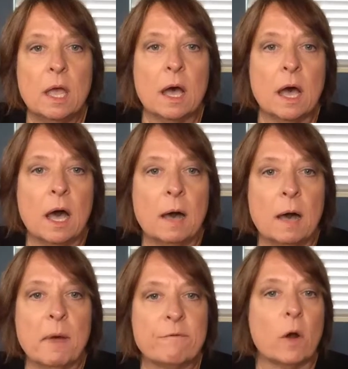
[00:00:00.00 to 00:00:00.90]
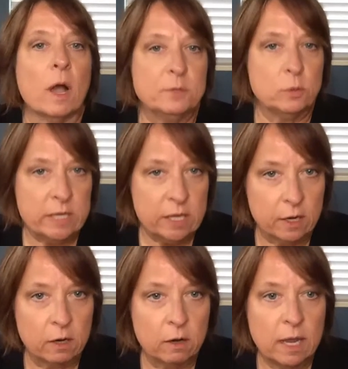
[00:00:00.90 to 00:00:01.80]
for up to a
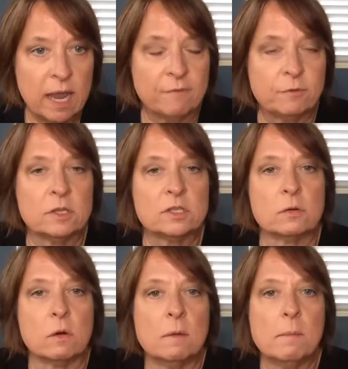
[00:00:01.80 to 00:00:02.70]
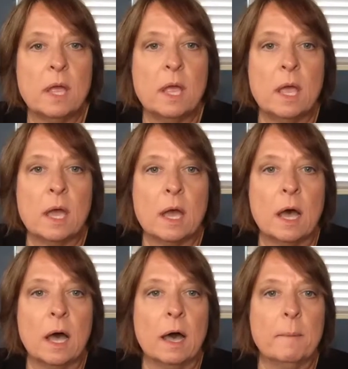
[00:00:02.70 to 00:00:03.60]
year after the storm.
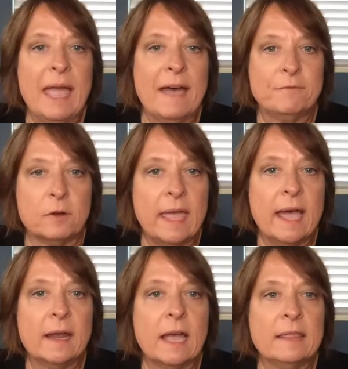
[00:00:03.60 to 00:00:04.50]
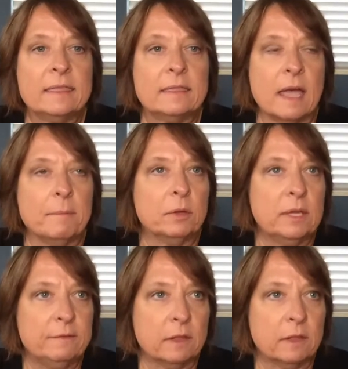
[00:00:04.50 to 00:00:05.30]
After that, I believe the